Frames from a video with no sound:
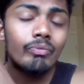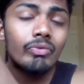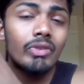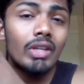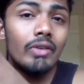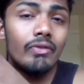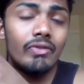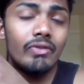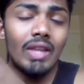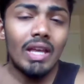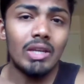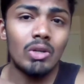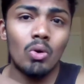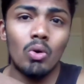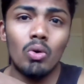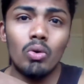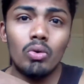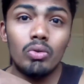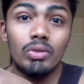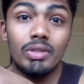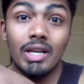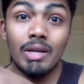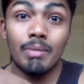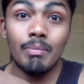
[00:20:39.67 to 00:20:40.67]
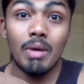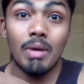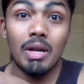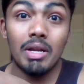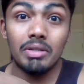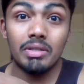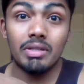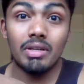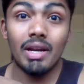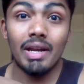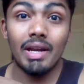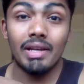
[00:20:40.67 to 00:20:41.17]
if they know
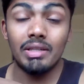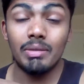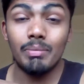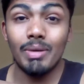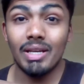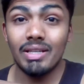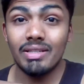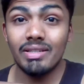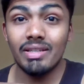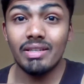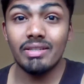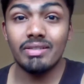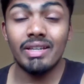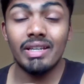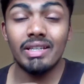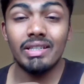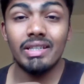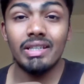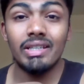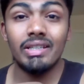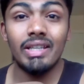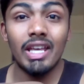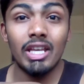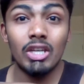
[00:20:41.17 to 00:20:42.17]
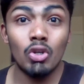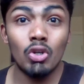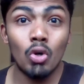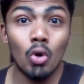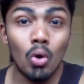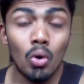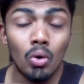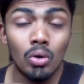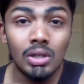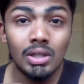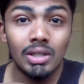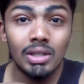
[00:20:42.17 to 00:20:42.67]
Jiraiya trying to be assassinated, they
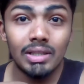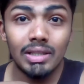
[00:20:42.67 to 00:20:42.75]
know,